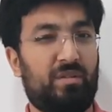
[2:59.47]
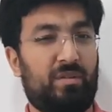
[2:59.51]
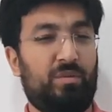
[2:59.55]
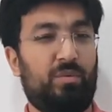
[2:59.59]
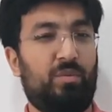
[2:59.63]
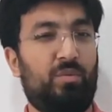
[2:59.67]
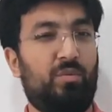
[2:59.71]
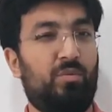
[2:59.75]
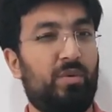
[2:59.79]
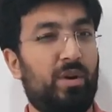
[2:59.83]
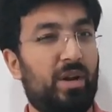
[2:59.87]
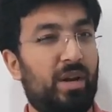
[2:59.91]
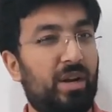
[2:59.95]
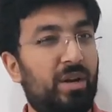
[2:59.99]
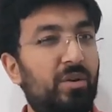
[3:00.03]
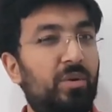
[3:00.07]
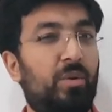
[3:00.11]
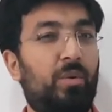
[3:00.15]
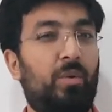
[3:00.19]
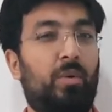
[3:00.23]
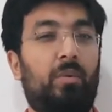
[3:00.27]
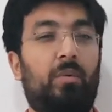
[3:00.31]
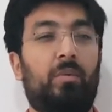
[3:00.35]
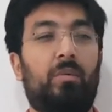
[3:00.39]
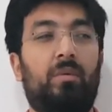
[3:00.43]
to
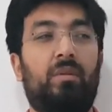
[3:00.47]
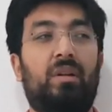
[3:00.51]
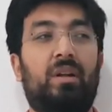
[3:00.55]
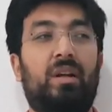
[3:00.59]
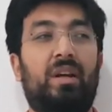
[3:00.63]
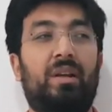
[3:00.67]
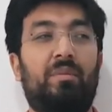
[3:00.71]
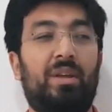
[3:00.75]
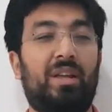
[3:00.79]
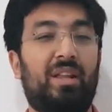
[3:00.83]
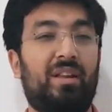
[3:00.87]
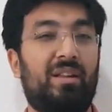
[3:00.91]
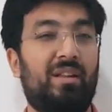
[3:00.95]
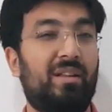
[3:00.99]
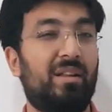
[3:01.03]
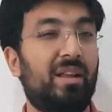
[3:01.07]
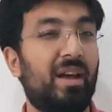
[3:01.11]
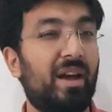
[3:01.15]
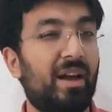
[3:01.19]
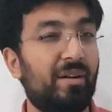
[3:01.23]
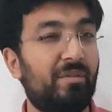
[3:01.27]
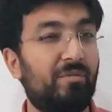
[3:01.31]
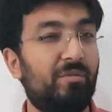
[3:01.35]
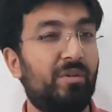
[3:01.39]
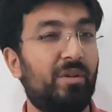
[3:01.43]
Renault? I mean,
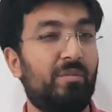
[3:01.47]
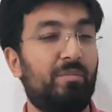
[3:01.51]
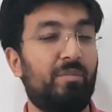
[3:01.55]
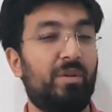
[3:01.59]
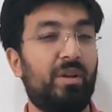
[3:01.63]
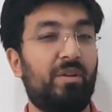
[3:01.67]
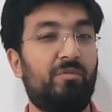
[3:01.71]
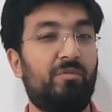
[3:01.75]
that will be